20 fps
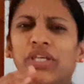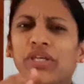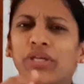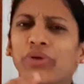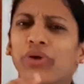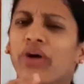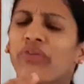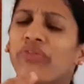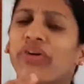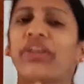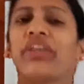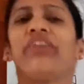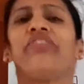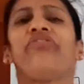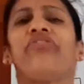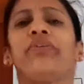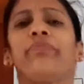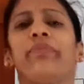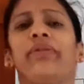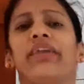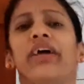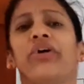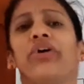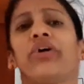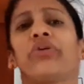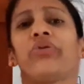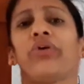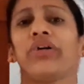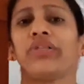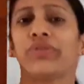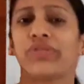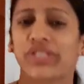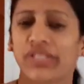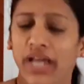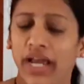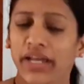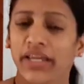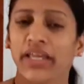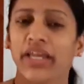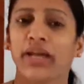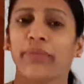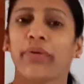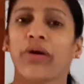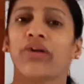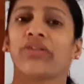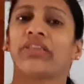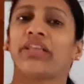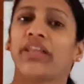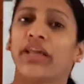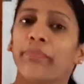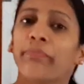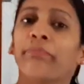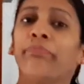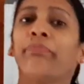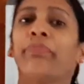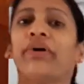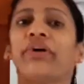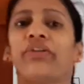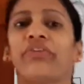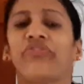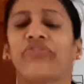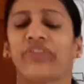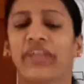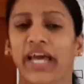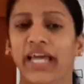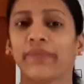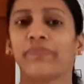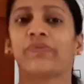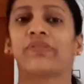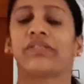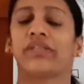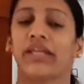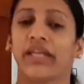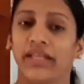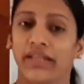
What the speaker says: You are very familiar, you are going to study about the number of types